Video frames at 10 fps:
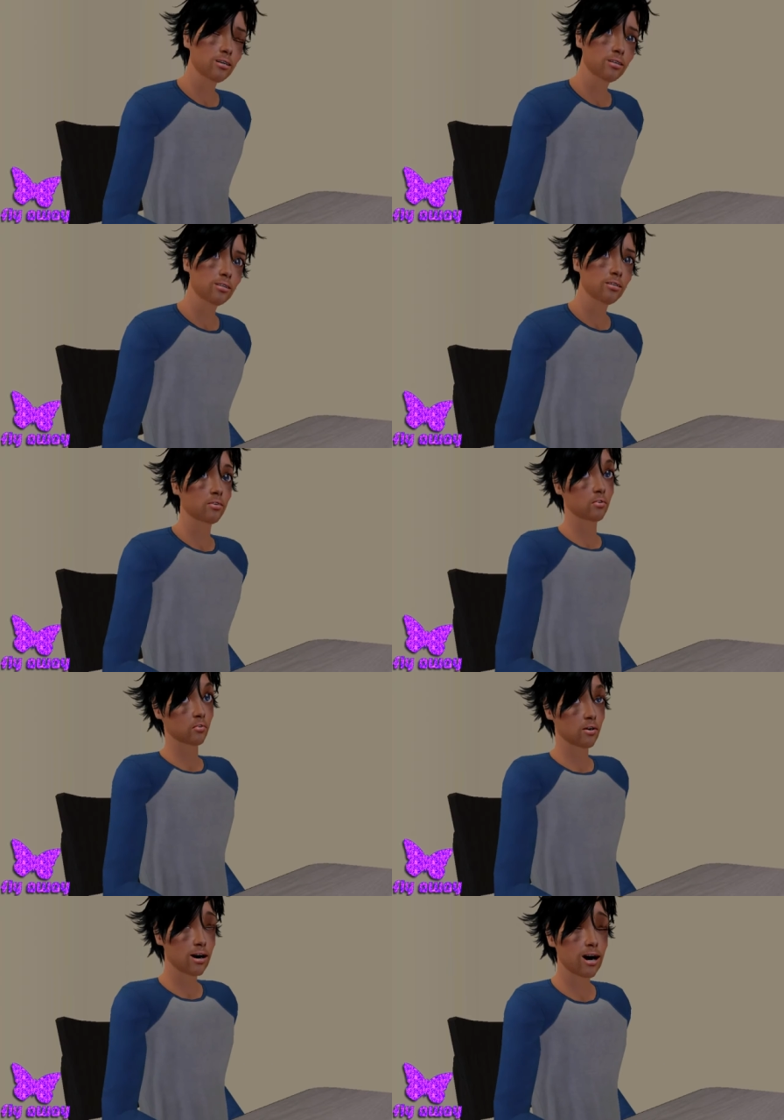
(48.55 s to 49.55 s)
Dude,
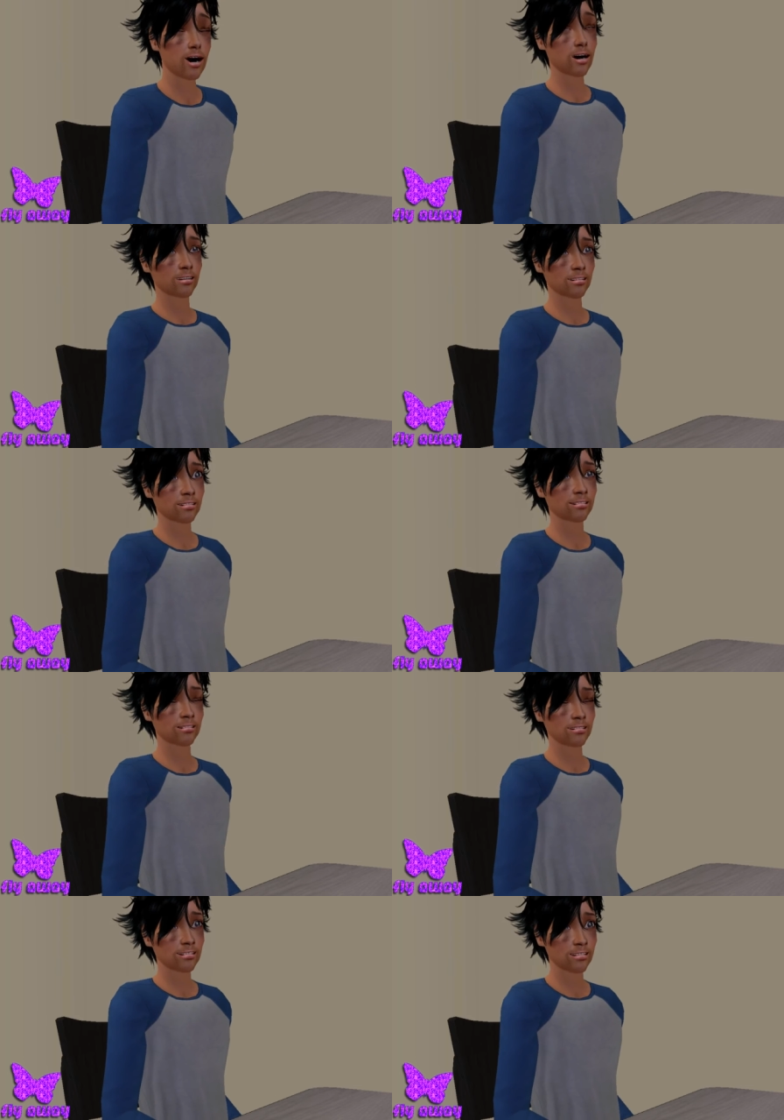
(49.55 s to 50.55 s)
that's
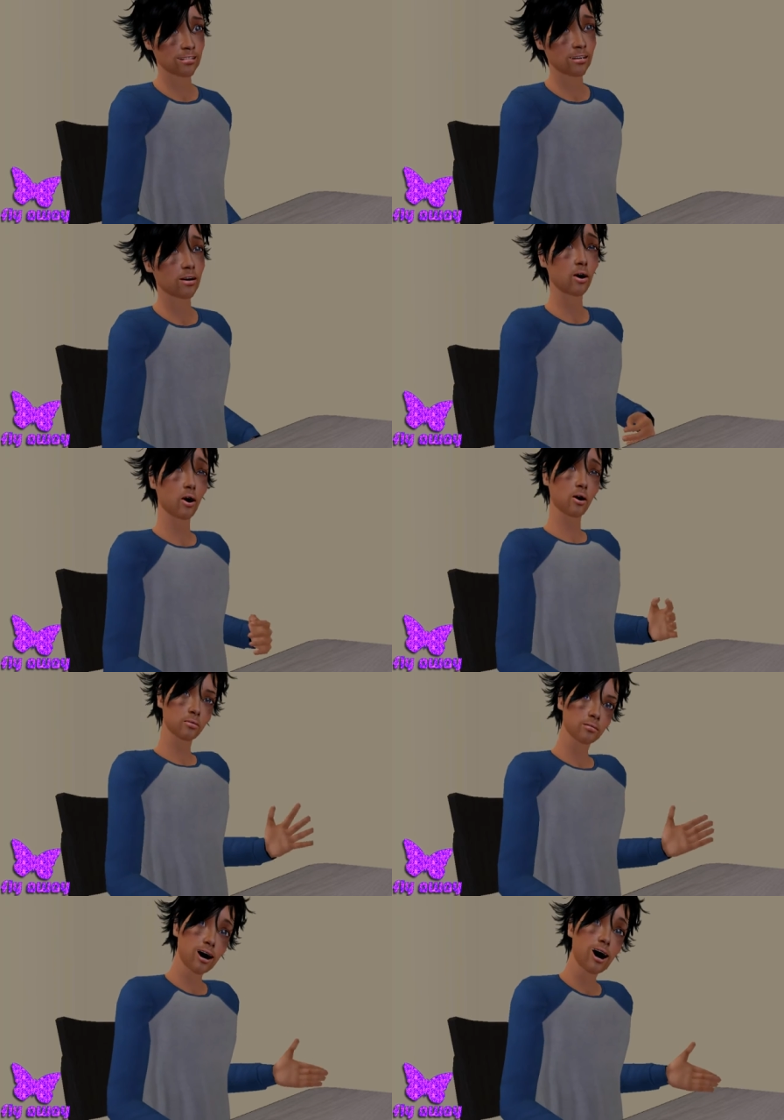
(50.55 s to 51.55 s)
awful! You should be in
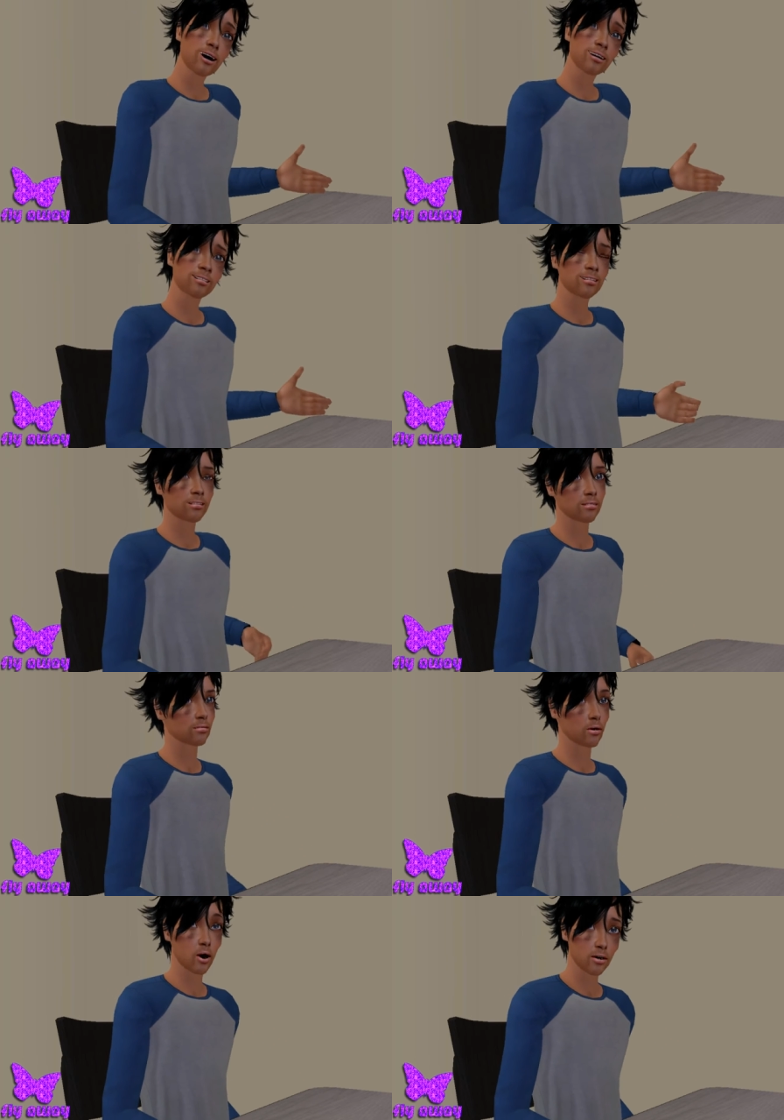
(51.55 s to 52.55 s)
a mental
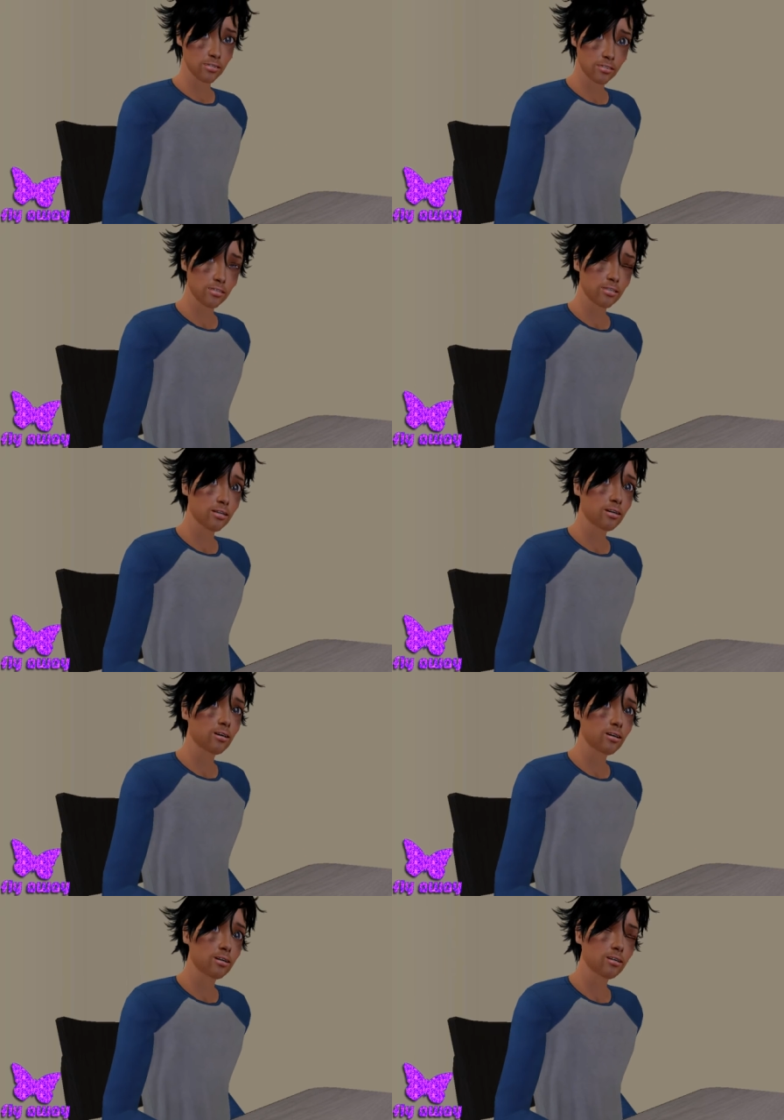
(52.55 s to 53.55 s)
hospital, dude!
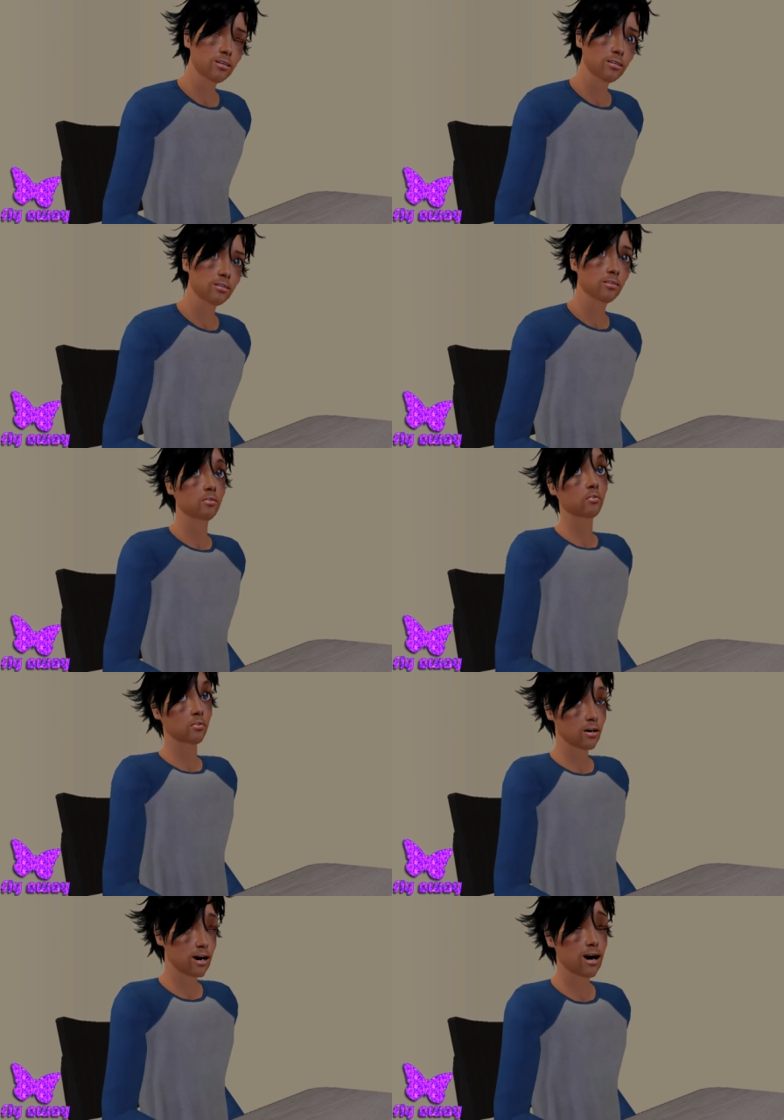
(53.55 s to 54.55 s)
Girls are our
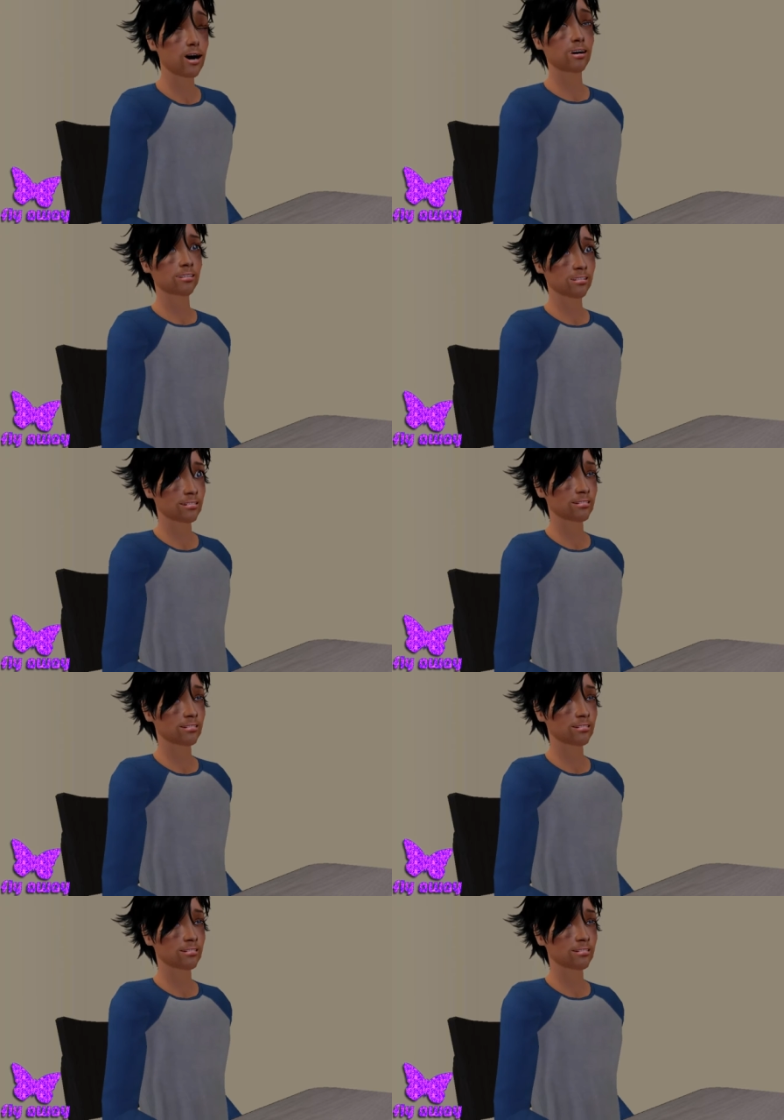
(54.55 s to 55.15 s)
salvation!